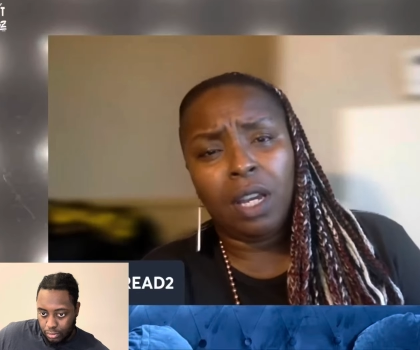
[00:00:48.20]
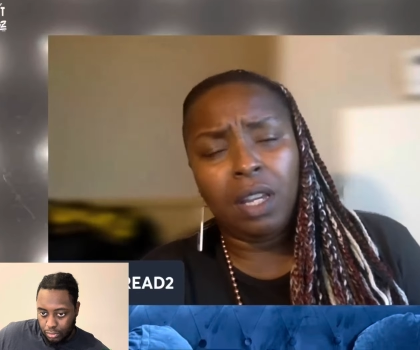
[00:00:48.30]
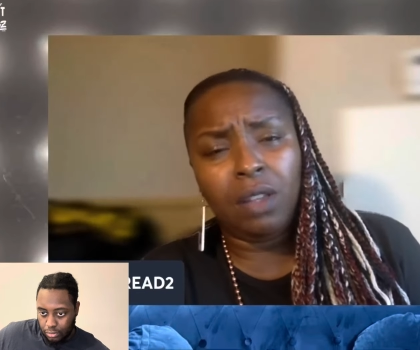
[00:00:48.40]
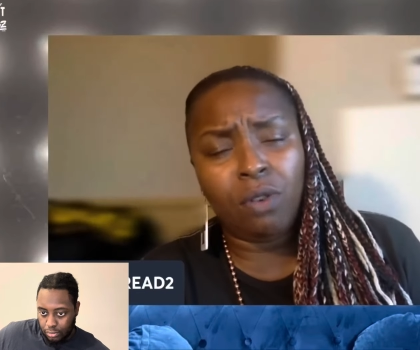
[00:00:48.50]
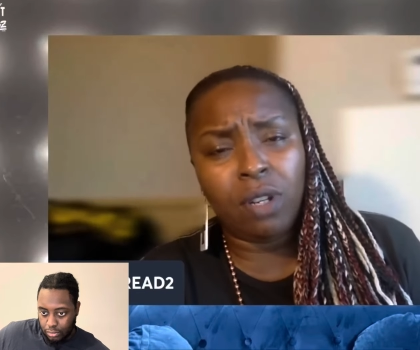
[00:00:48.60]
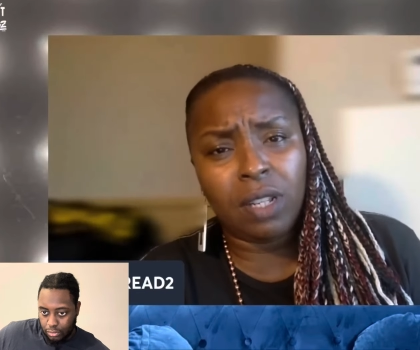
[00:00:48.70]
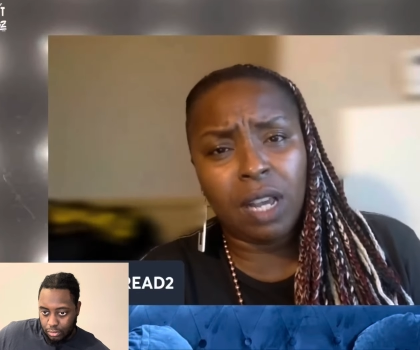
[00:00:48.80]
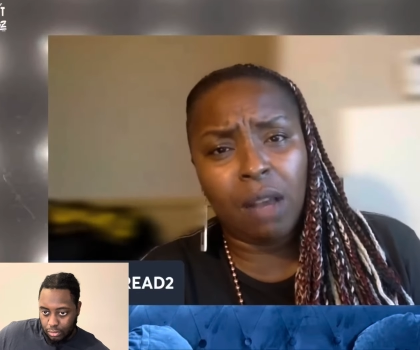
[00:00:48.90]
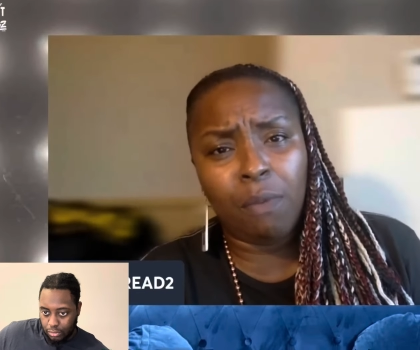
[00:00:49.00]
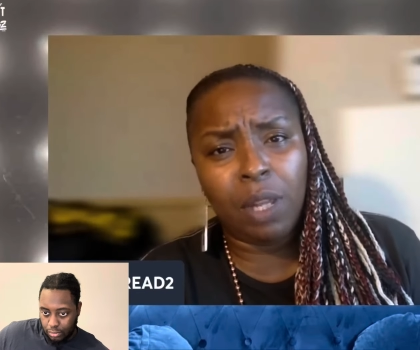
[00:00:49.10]
Speaker 1: and Doris
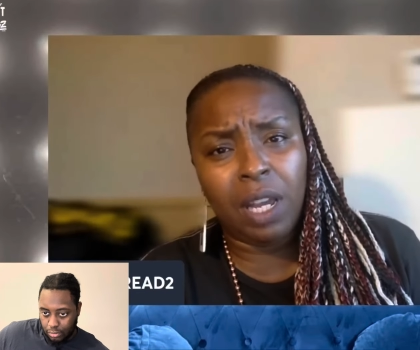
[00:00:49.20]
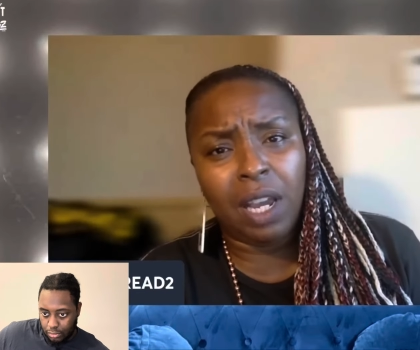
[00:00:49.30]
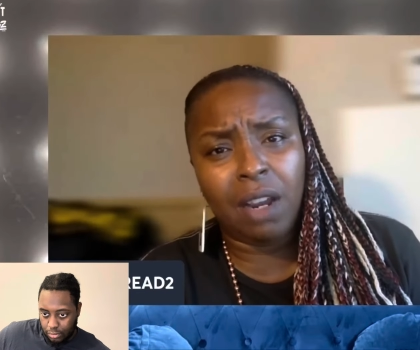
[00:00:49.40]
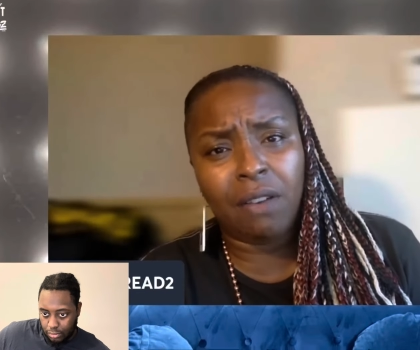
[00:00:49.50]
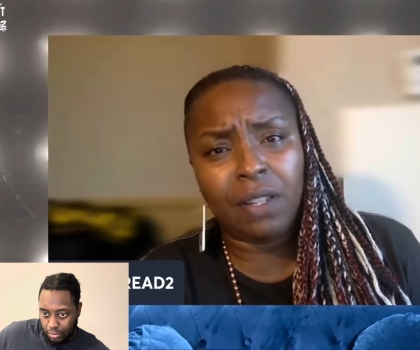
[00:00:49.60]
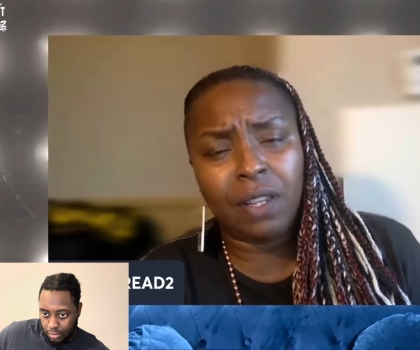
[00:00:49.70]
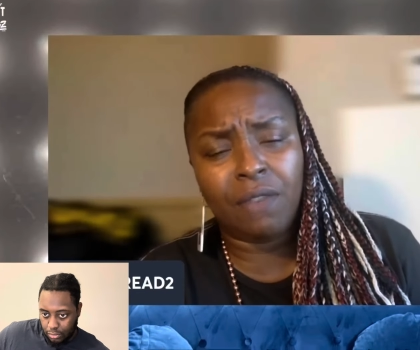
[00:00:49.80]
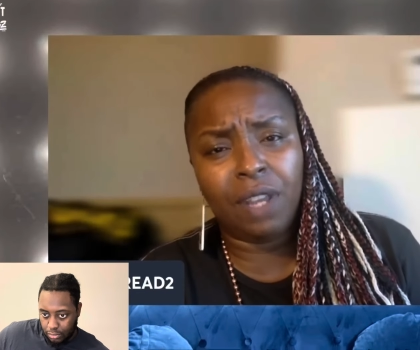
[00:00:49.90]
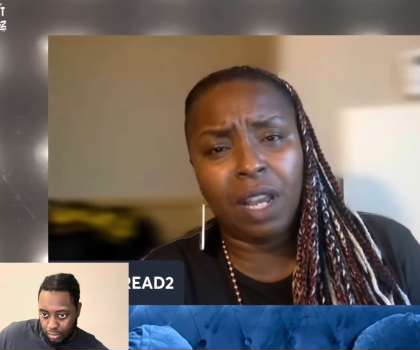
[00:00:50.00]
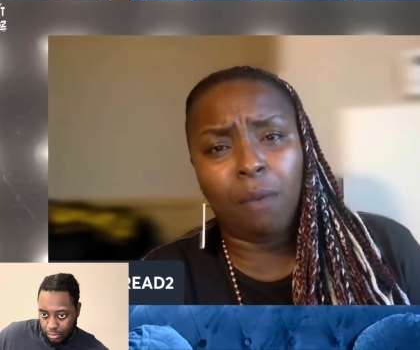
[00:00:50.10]
Kamala Harris have
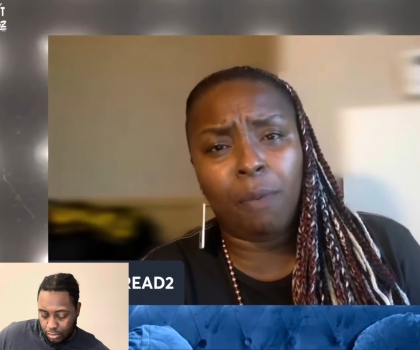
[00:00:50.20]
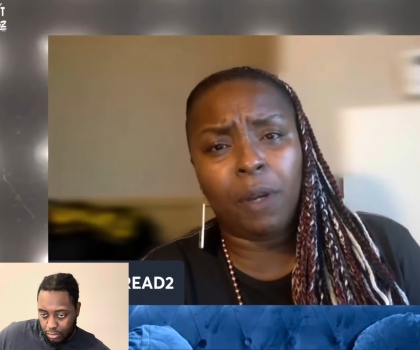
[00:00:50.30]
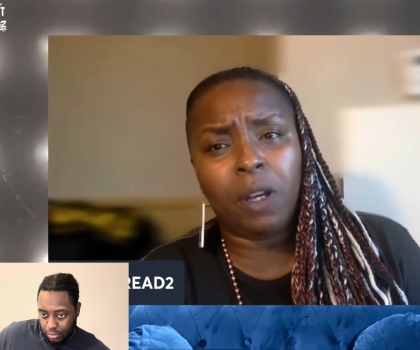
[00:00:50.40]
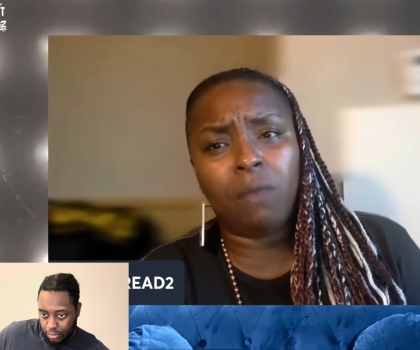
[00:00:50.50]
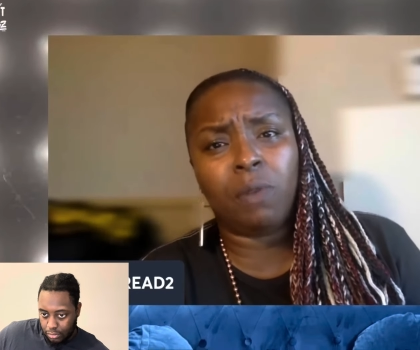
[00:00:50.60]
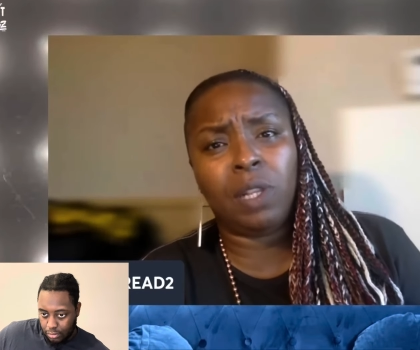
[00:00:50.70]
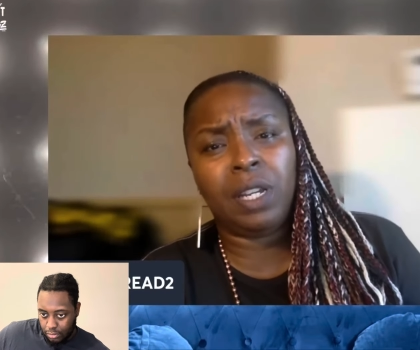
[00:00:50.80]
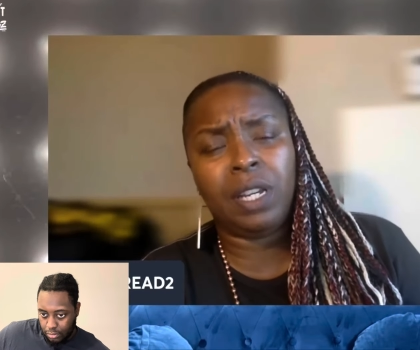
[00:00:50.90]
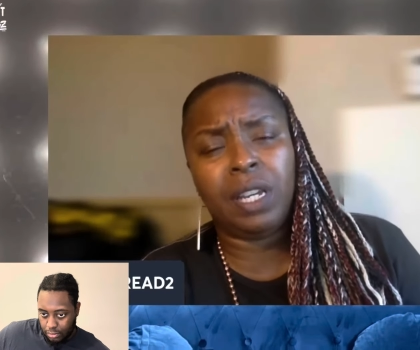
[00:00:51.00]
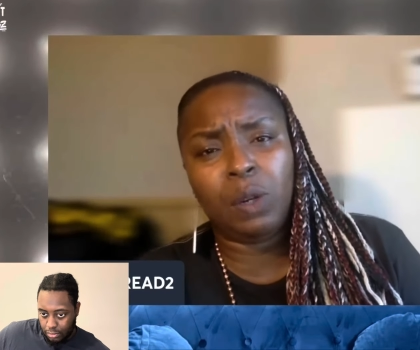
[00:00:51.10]
now become clear
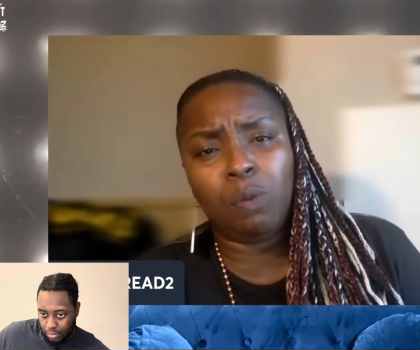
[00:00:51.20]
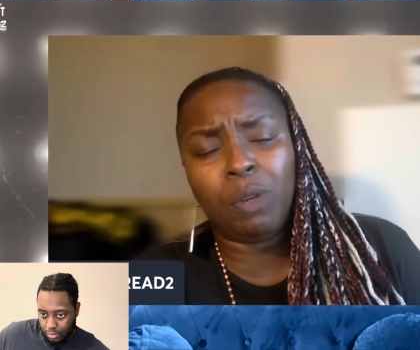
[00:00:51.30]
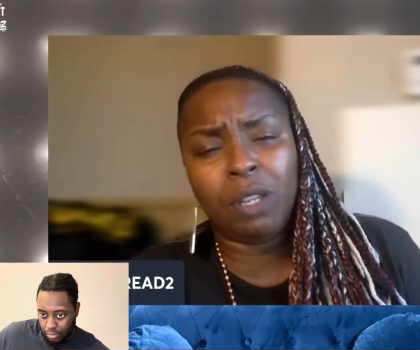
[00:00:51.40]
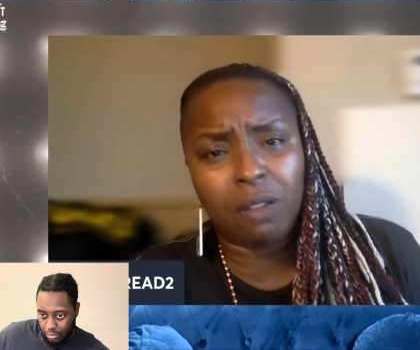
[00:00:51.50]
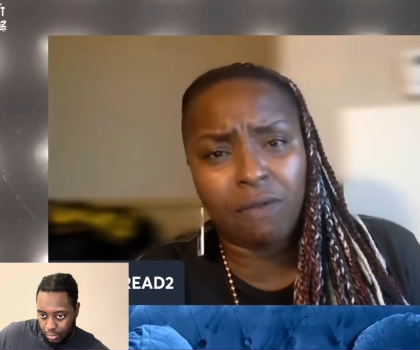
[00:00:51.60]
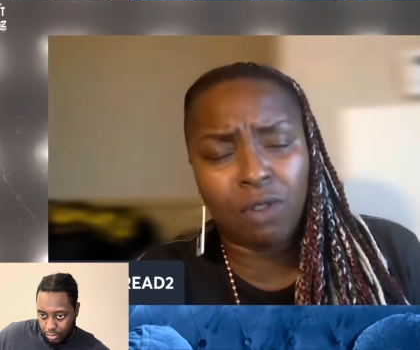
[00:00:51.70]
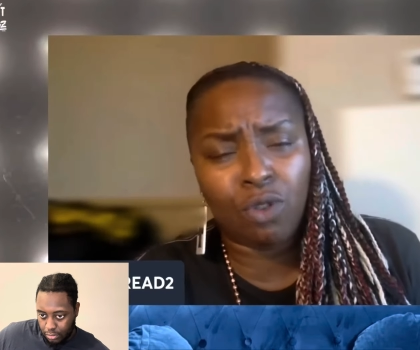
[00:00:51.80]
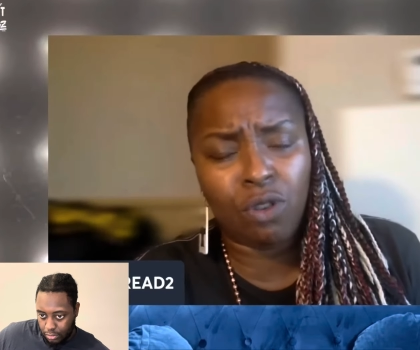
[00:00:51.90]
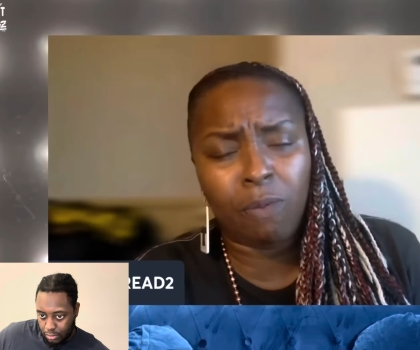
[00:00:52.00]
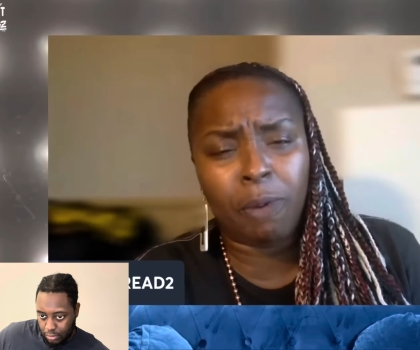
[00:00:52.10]
enemies of the
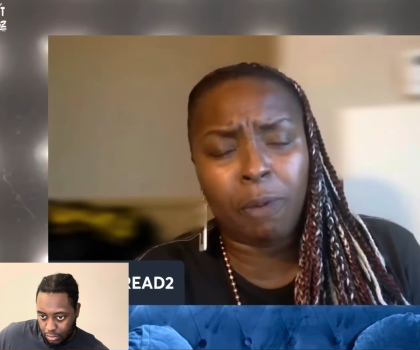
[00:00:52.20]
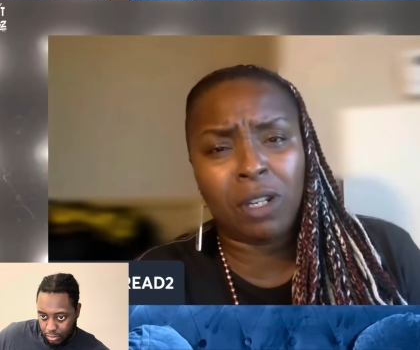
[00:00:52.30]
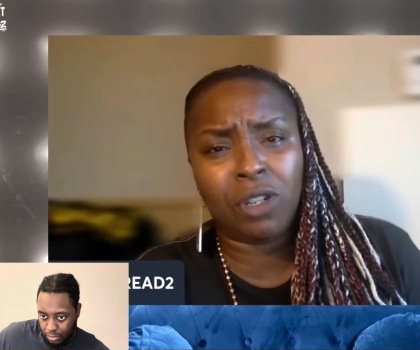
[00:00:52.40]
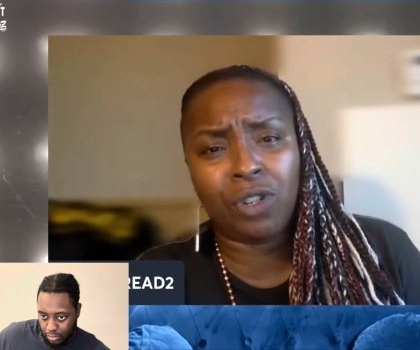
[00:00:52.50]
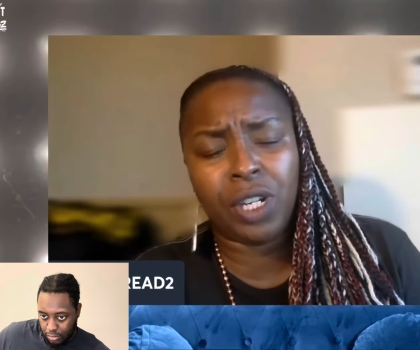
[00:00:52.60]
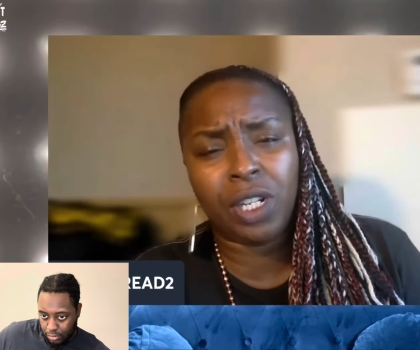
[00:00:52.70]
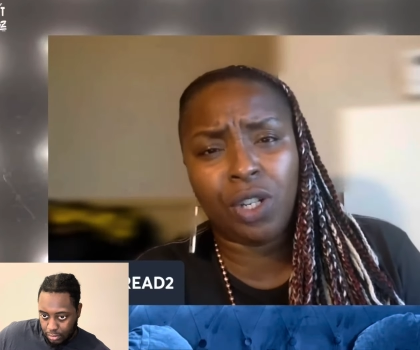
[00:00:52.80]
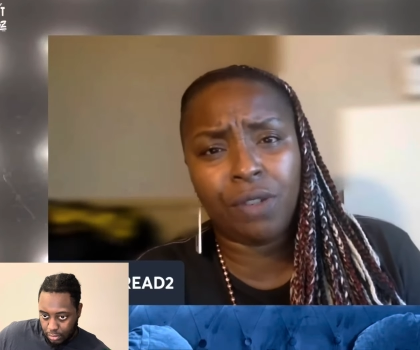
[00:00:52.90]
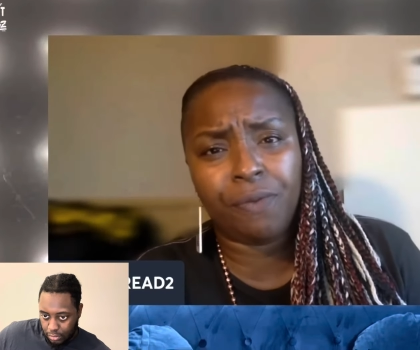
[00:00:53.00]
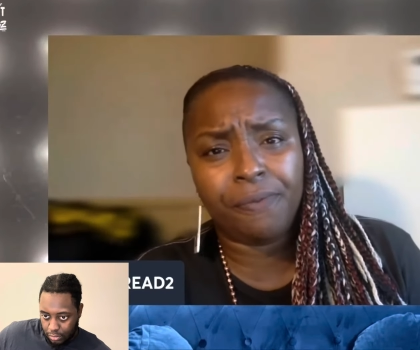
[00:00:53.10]
Trump administration.
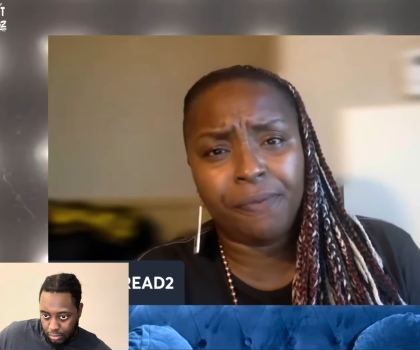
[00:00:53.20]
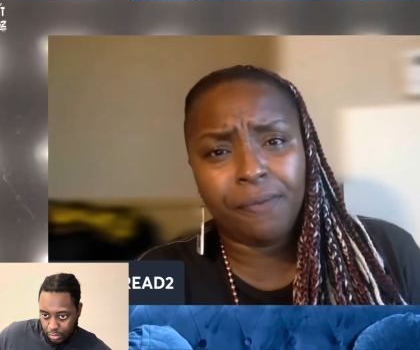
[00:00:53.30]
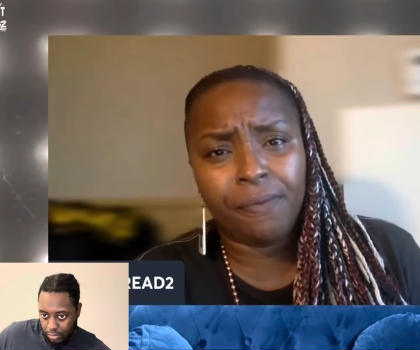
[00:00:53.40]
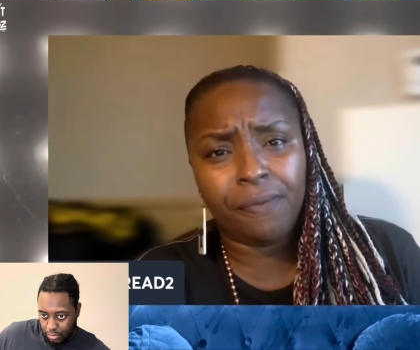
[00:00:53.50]
Mm.